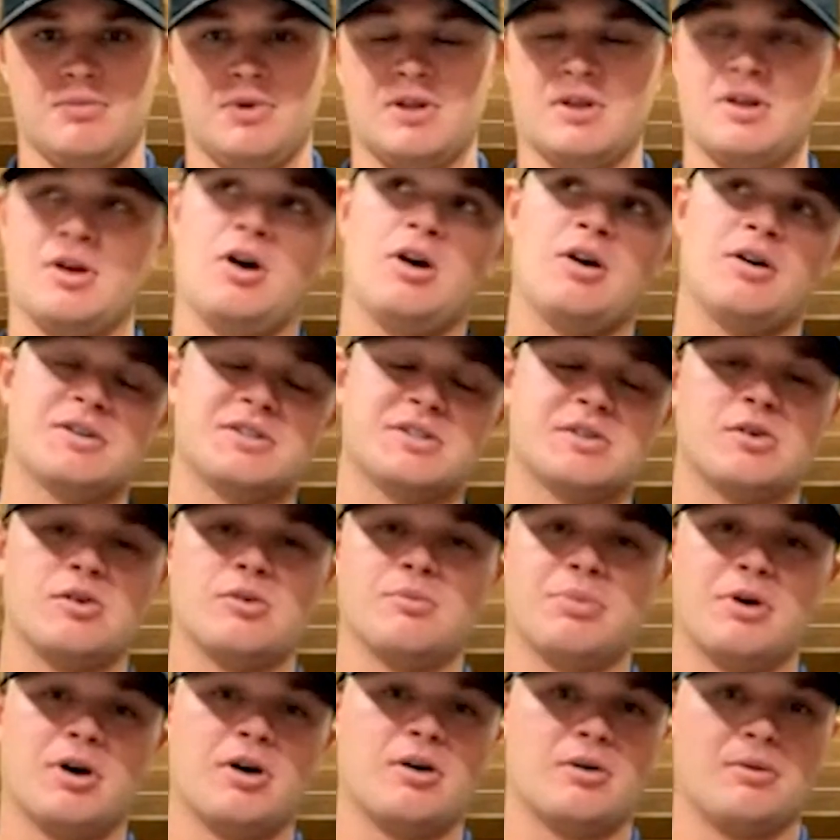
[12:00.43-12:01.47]
and
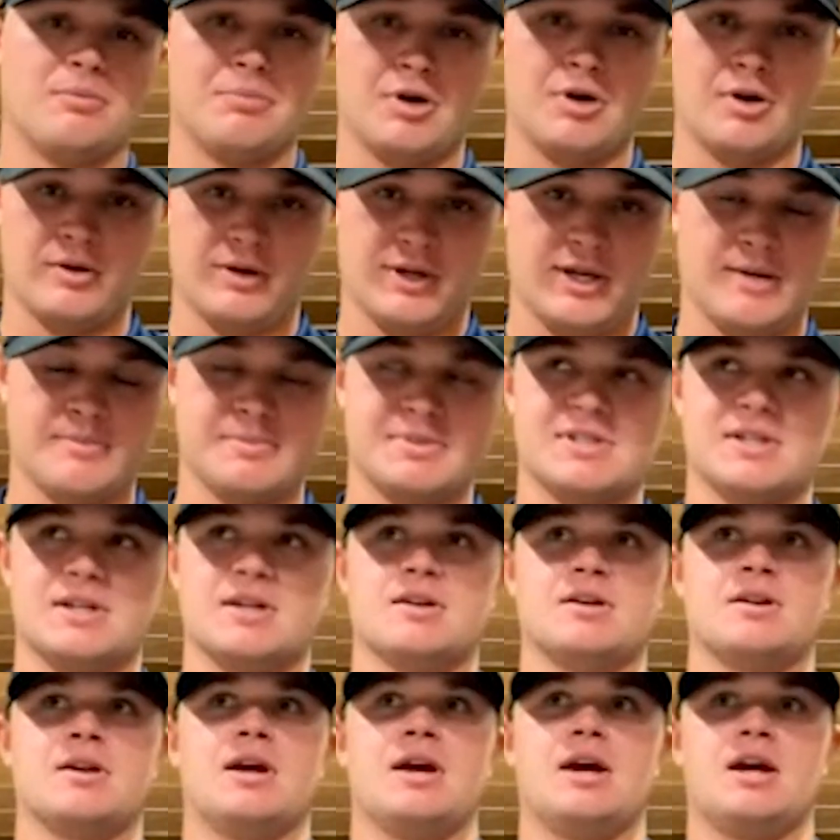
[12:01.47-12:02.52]
also Paul
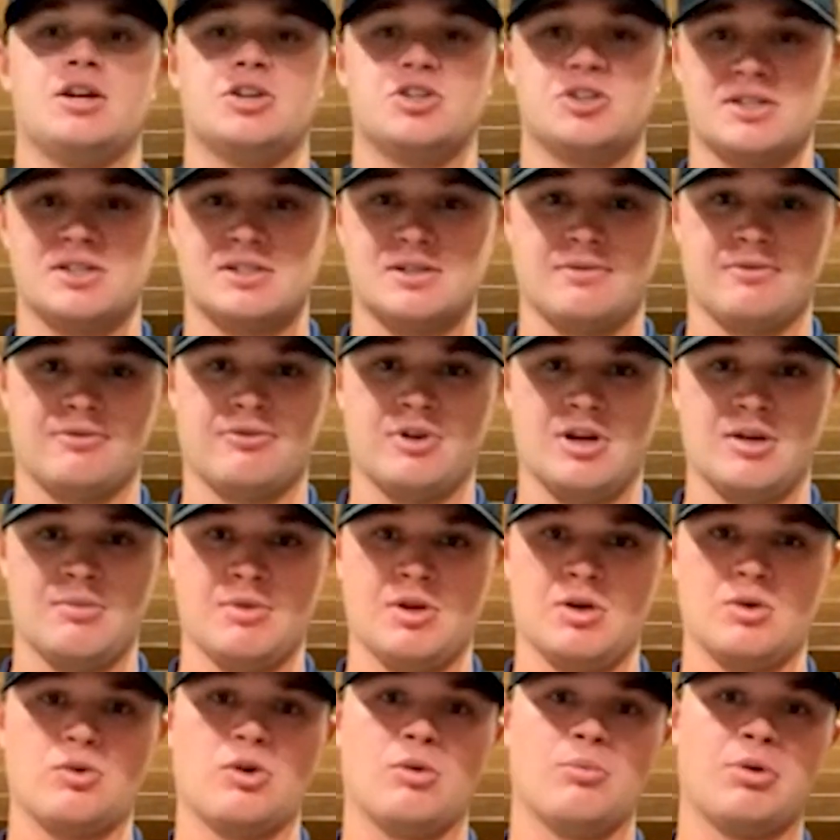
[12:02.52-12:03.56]
Gibson and Justin
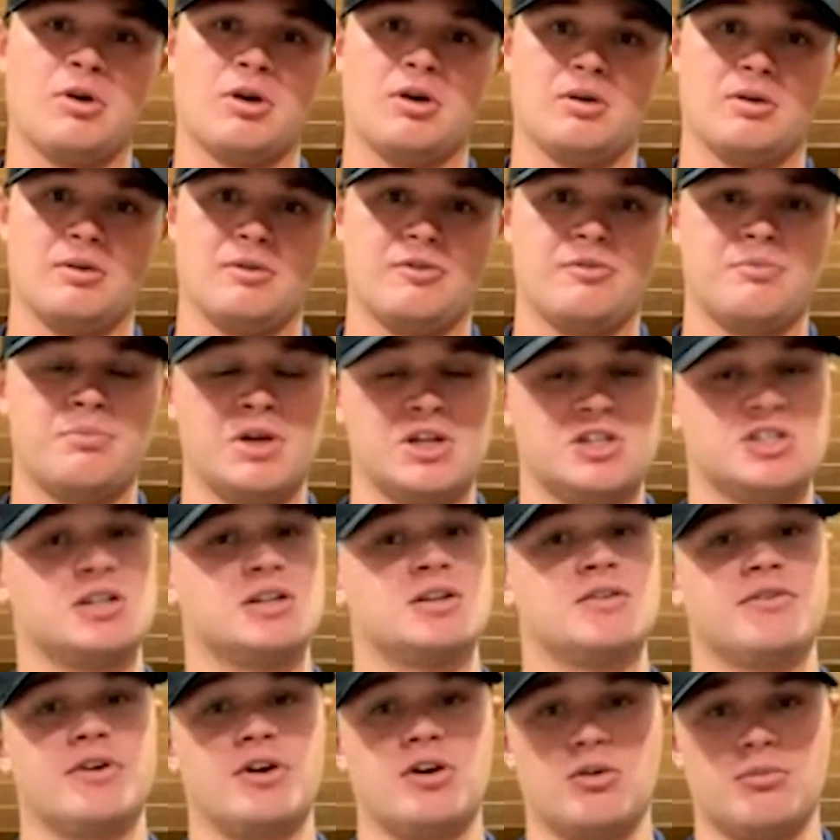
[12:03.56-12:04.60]
Friedman, who are part of pitching
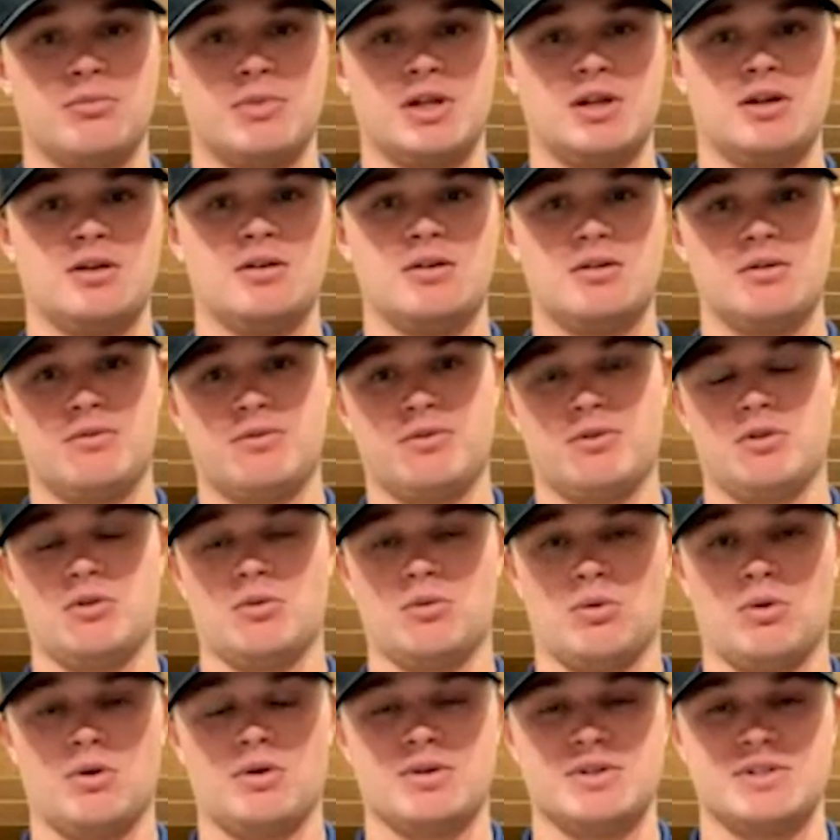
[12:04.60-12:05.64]
development for the
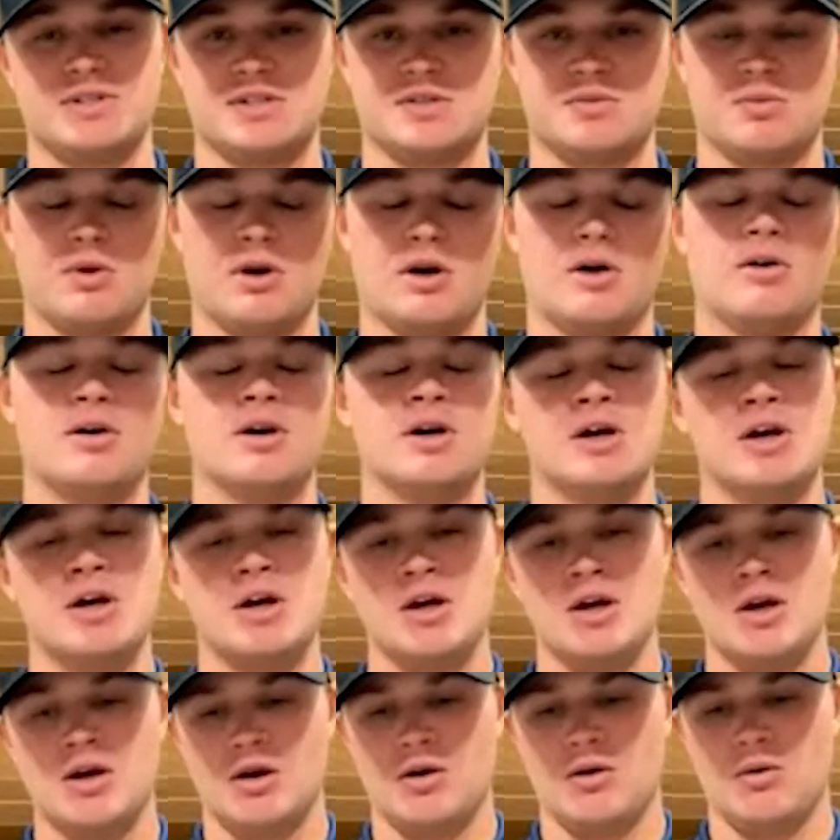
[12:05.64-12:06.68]
Royals as well.
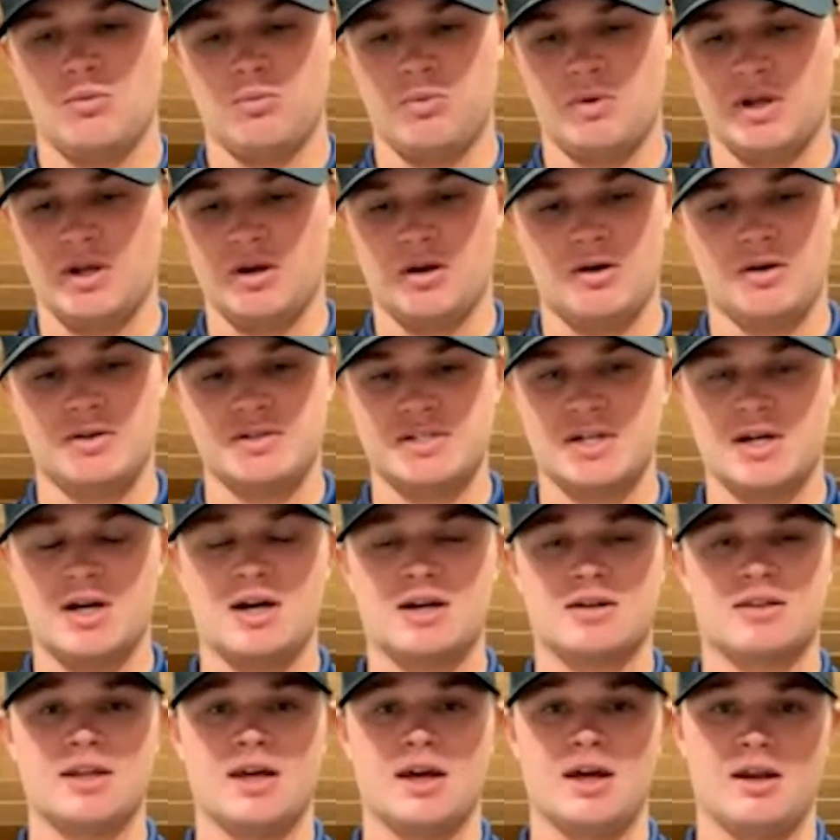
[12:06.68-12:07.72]
We all
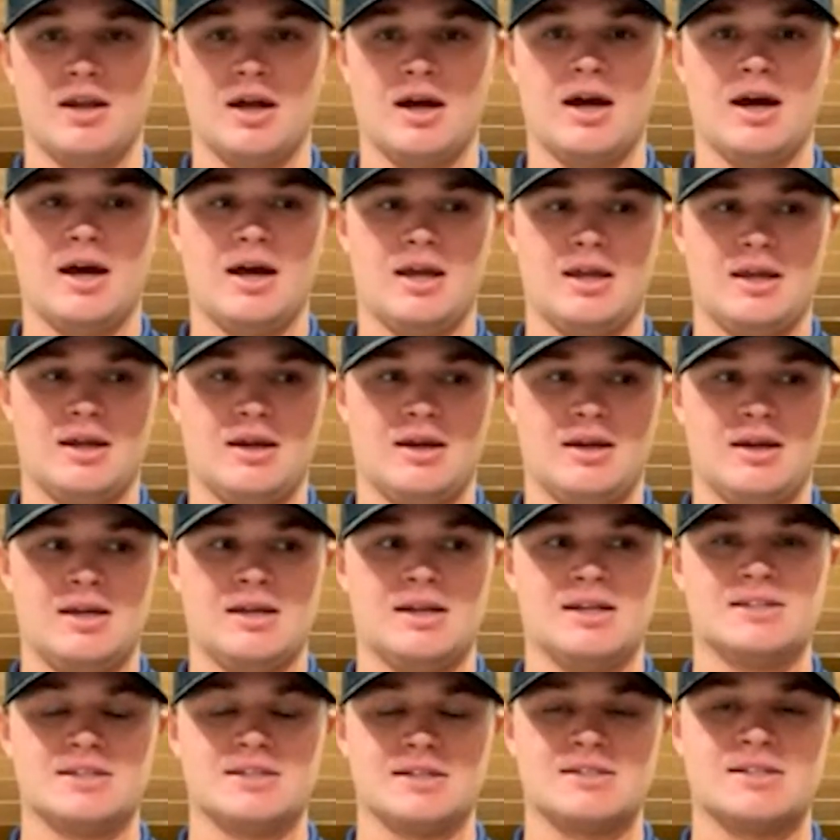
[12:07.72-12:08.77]
talked that it
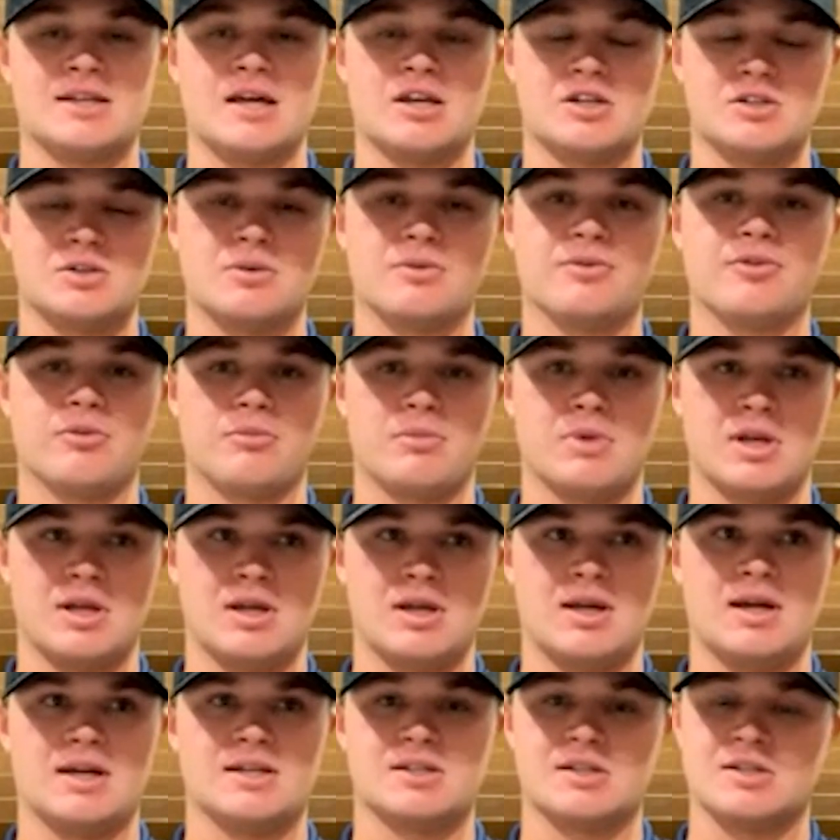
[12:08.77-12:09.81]
is essential for
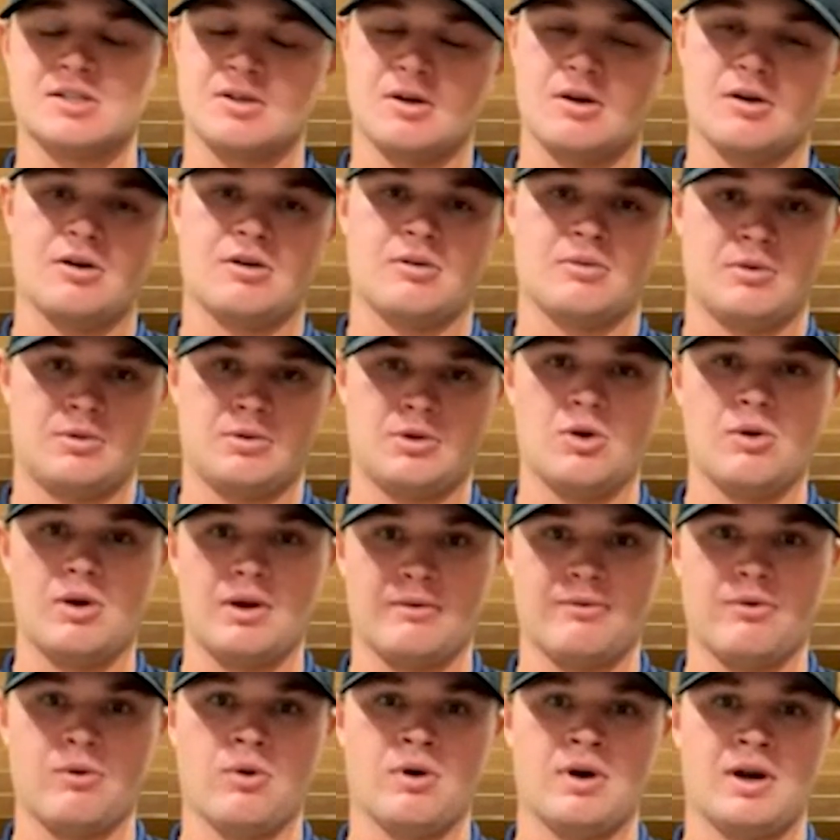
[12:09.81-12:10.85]
me as a starter
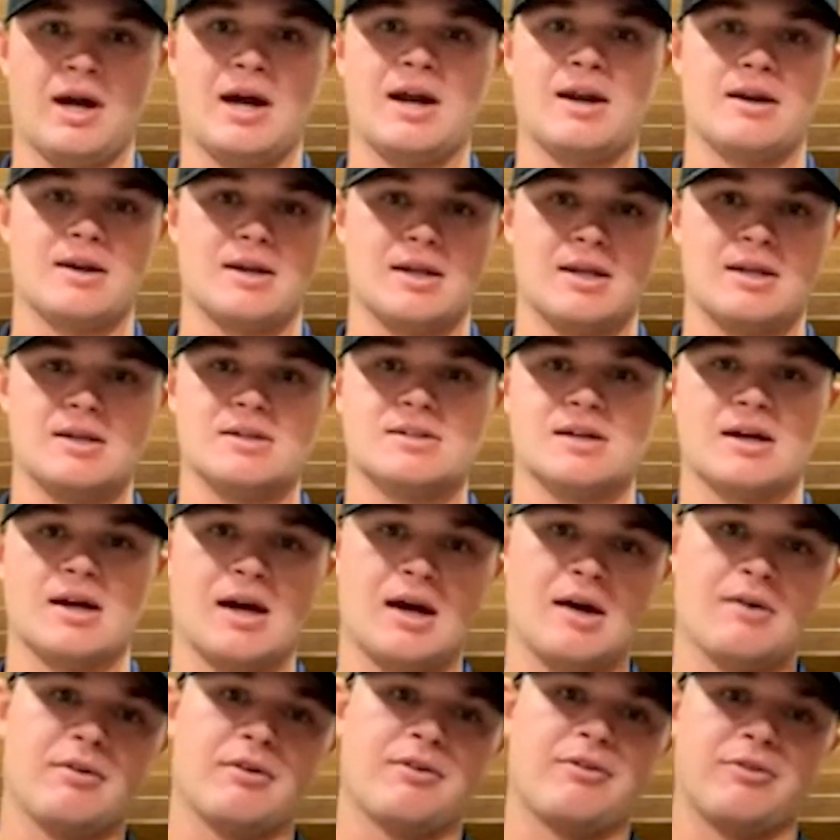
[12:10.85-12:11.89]
going forward. I need to
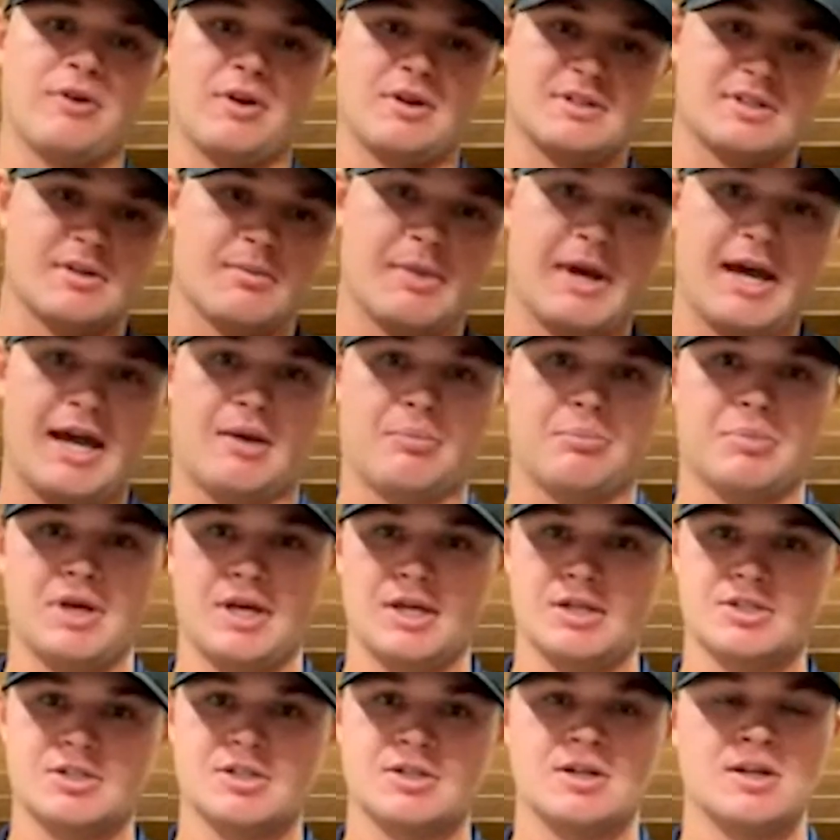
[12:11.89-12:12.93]
have a front to back
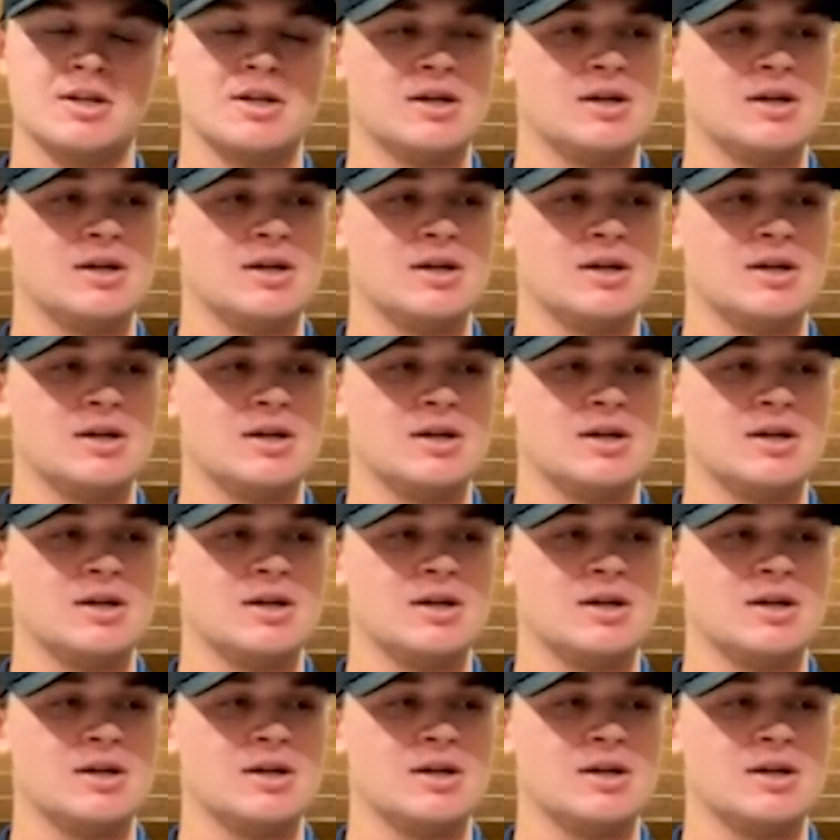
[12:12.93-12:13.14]
pitch,